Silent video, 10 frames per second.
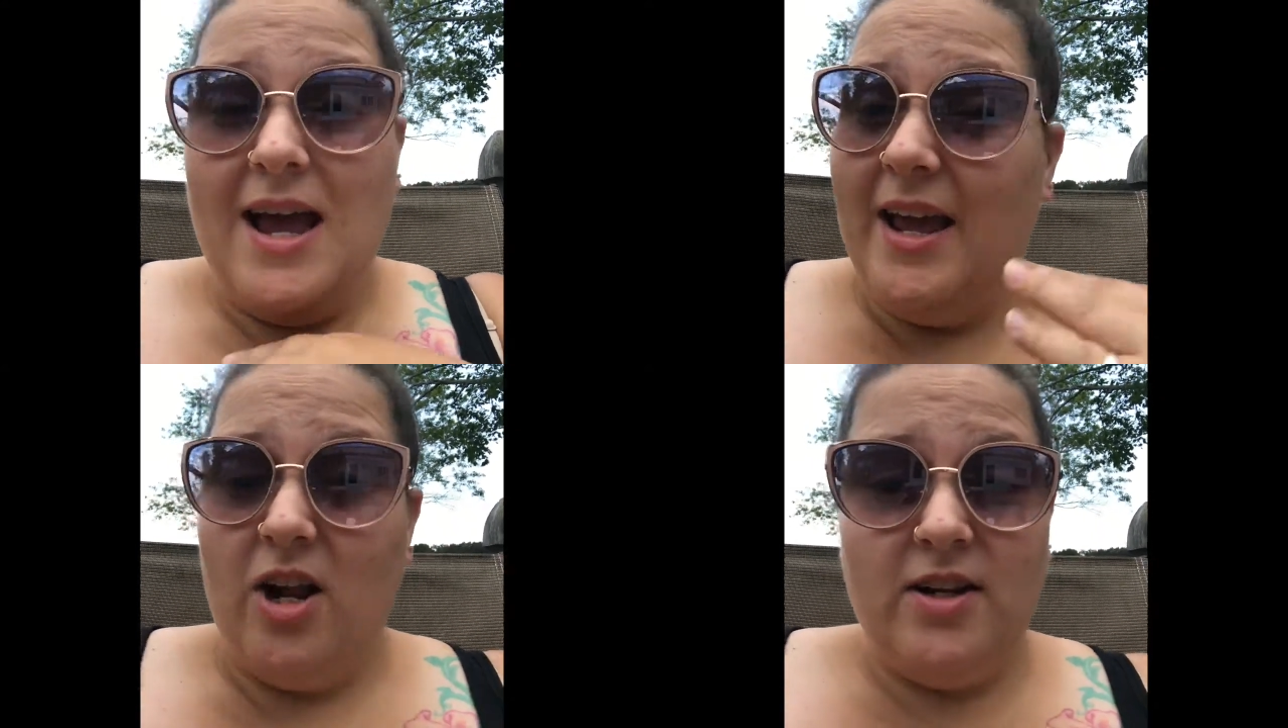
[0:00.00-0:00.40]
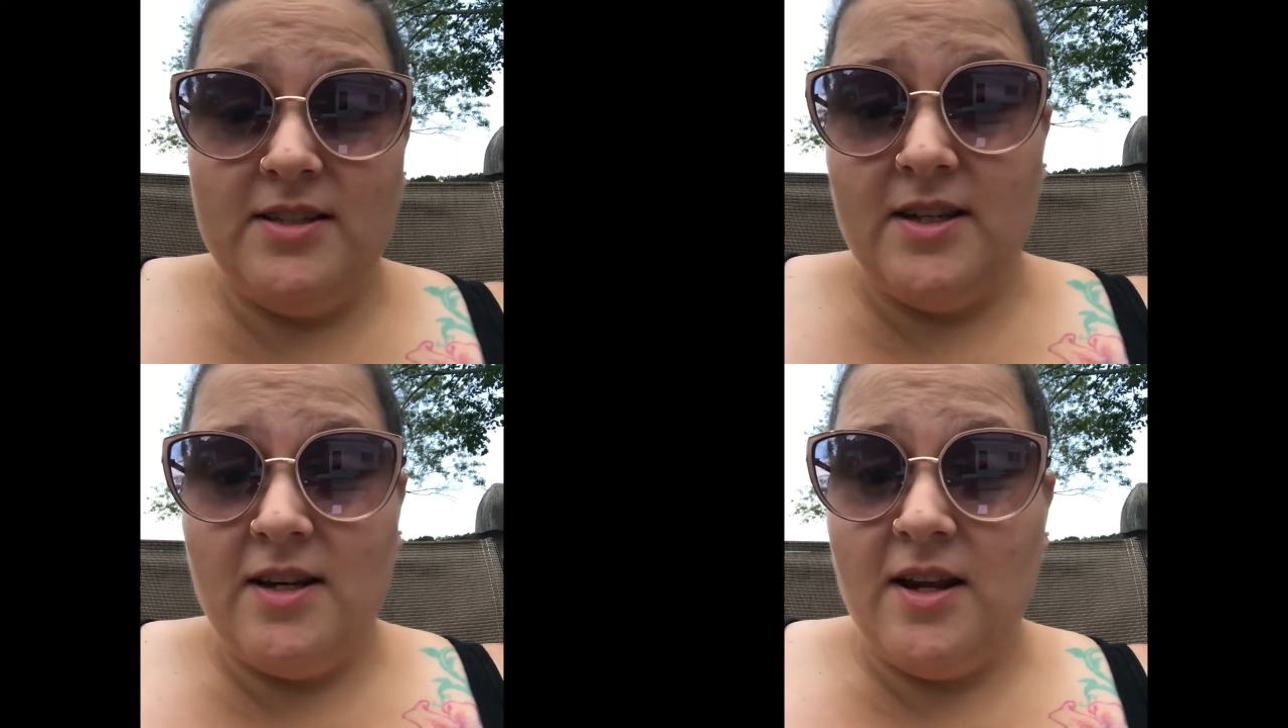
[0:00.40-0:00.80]
I
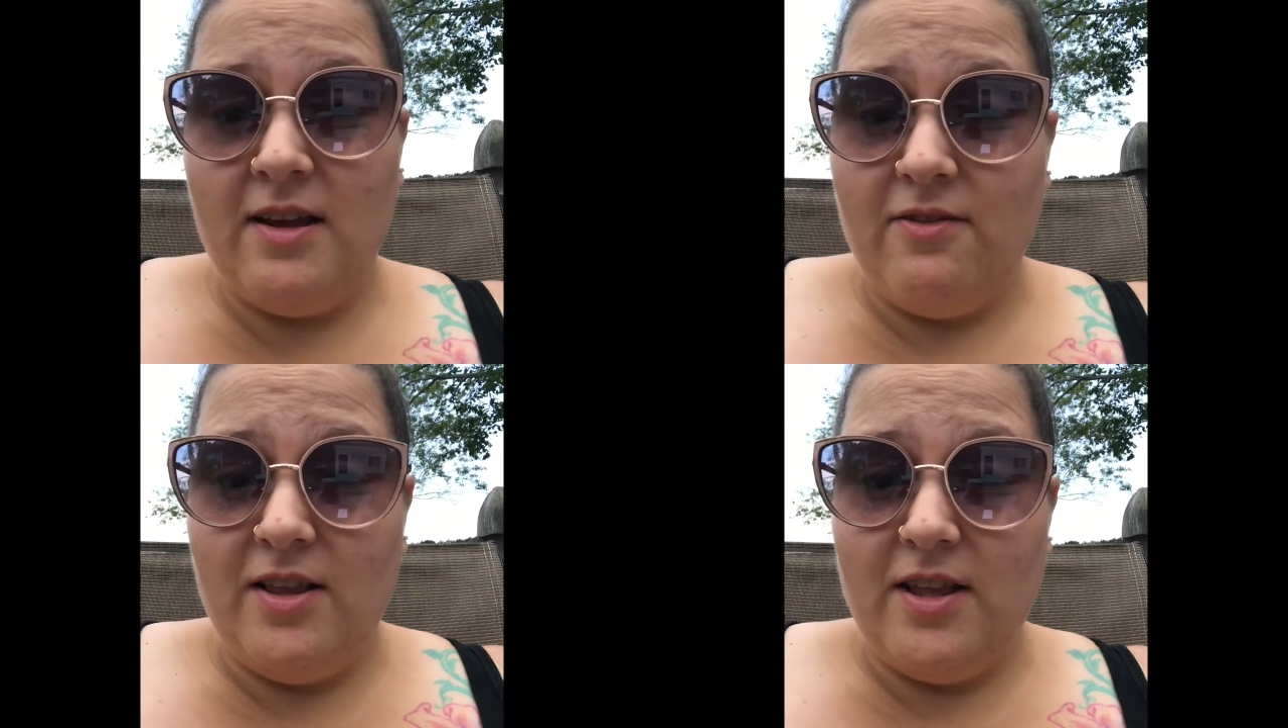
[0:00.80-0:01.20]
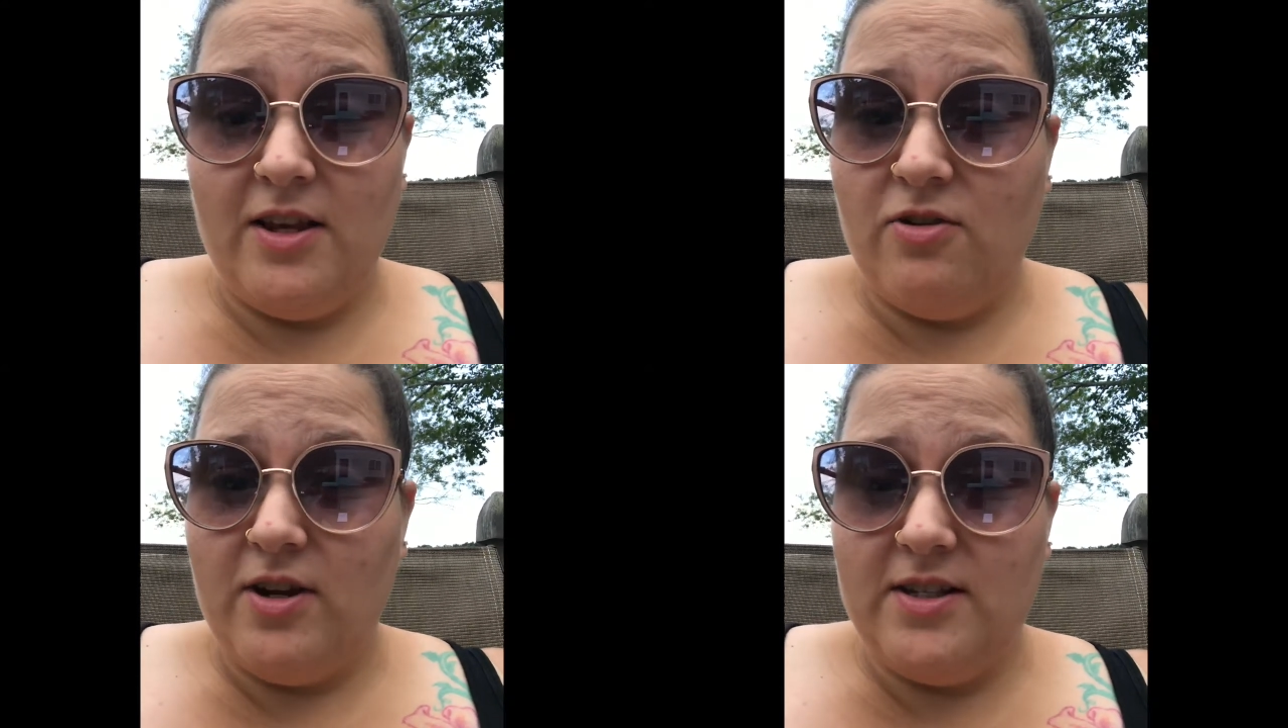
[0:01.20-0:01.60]
honestly, didn't have any
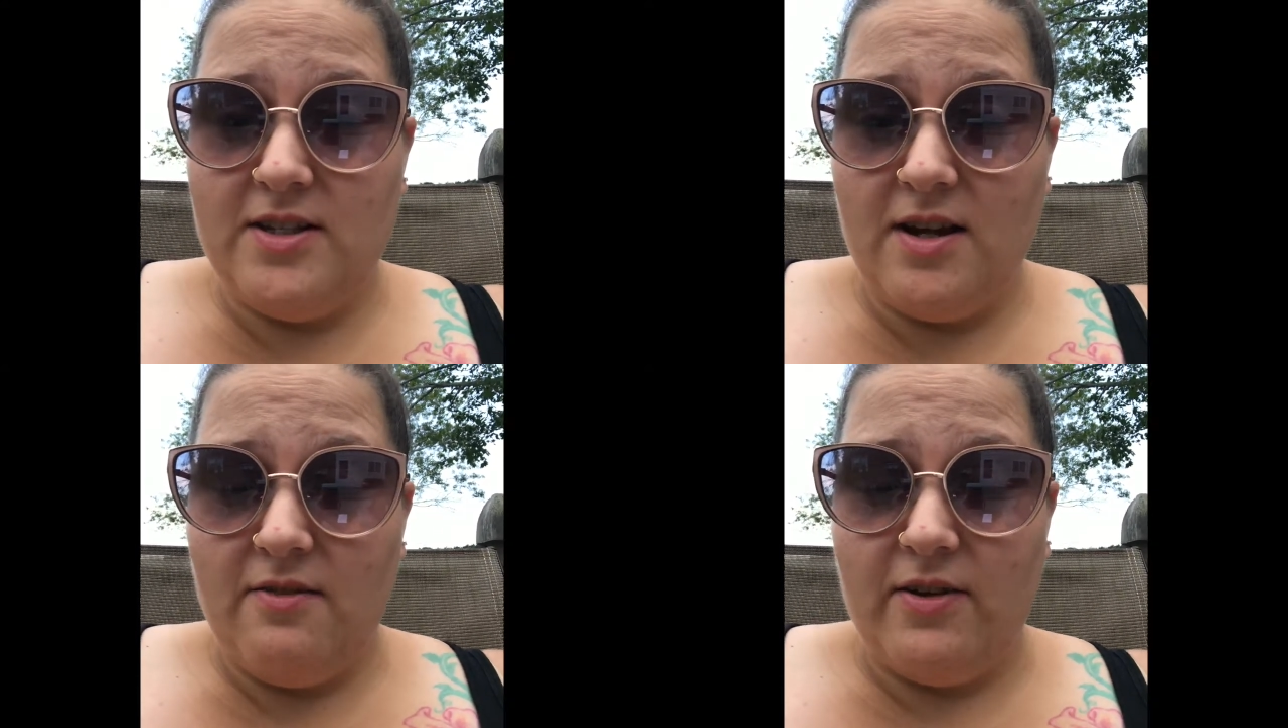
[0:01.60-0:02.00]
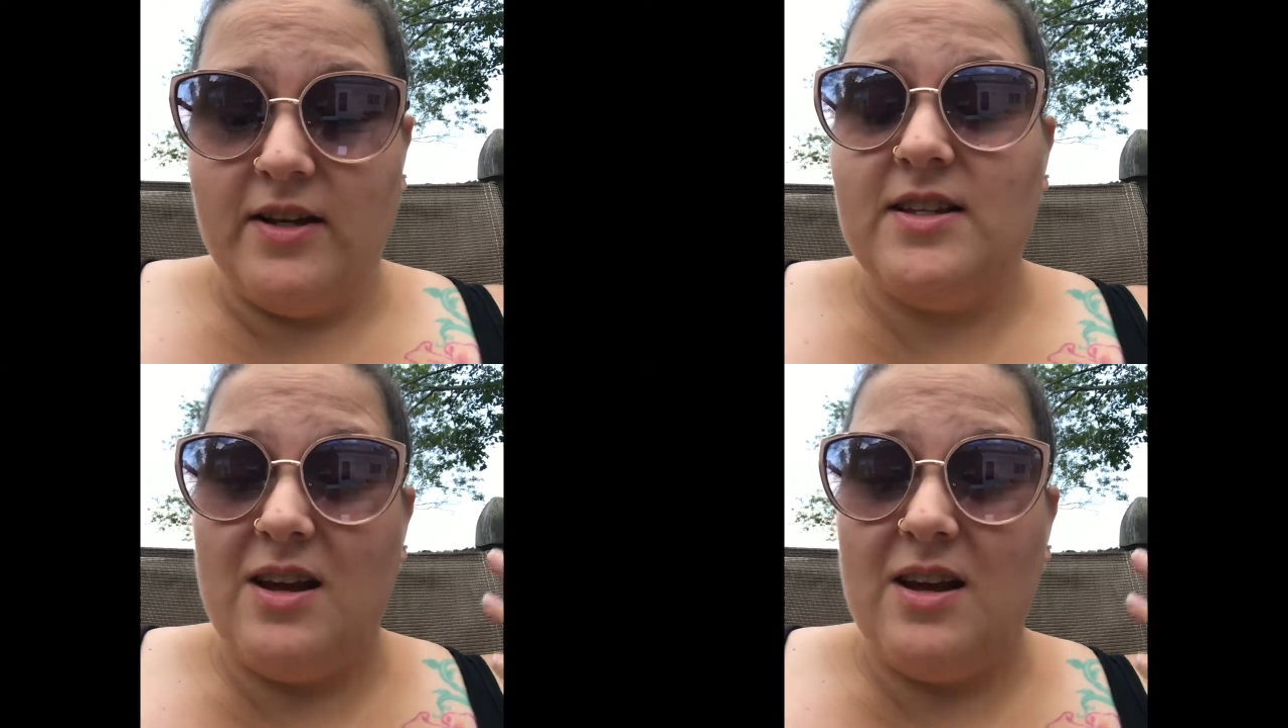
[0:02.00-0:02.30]
like crazy side effects.